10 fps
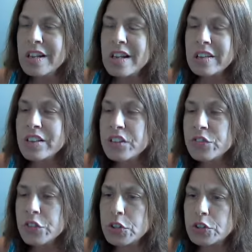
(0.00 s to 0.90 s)
This
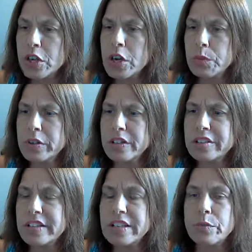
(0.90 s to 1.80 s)
first song we're going to
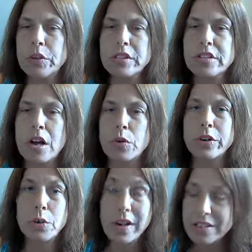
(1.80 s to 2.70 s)
sing was a
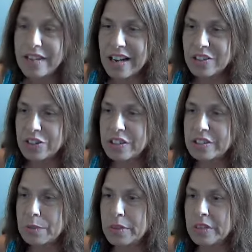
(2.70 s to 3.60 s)
request, actually.
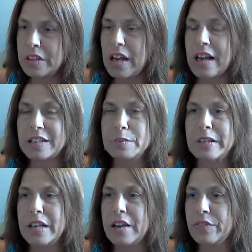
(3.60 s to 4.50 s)
Someone asked
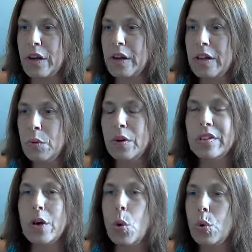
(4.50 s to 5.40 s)
me if one of
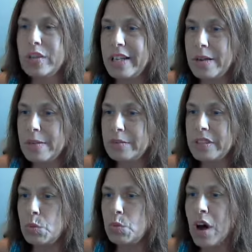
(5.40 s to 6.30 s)
the old hymns,
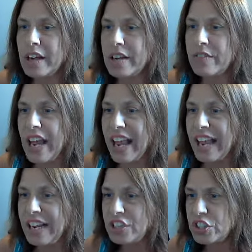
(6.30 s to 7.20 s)
Rock of
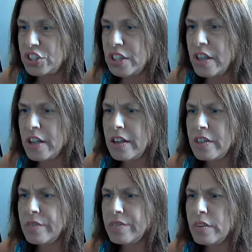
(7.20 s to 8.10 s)
Ages.
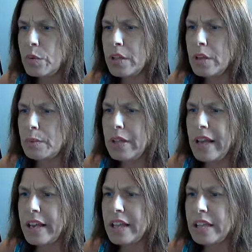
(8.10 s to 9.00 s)
We're going to
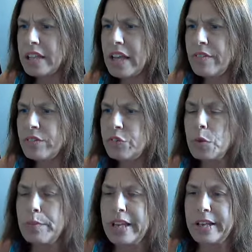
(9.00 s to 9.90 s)
play Cleft for
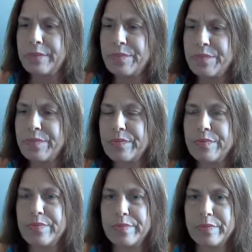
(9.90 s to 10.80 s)
Me.
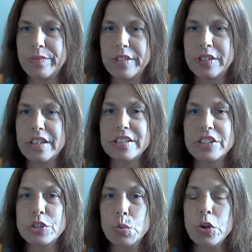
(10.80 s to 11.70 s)
So let's
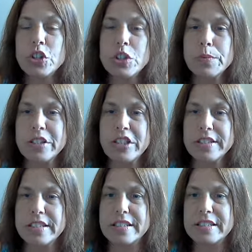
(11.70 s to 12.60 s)
just worship
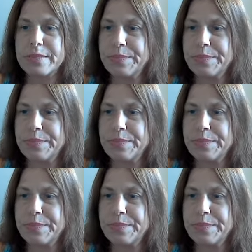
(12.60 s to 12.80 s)
Jesus.